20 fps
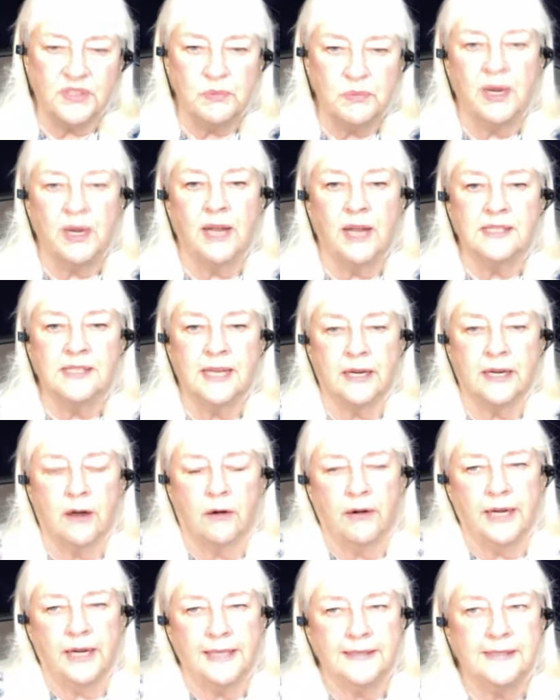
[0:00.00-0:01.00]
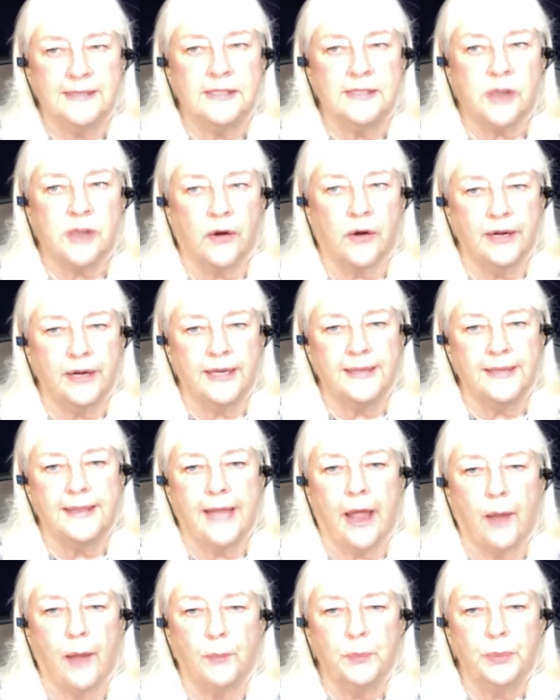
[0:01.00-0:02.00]
Someone else had already started
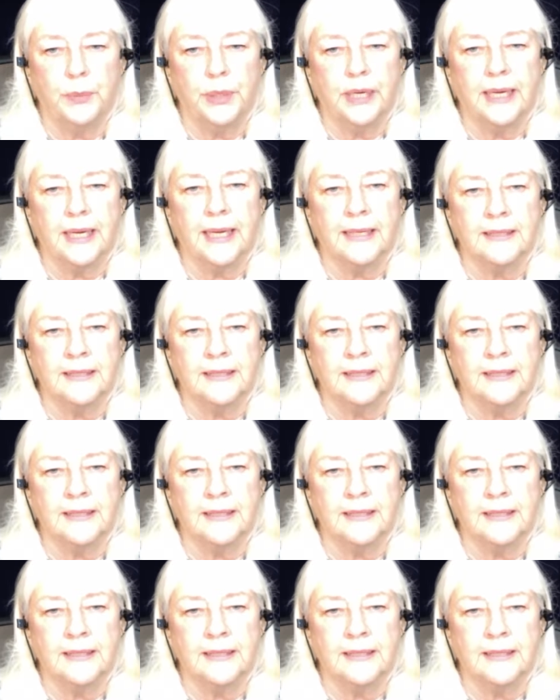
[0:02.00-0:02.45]
that book,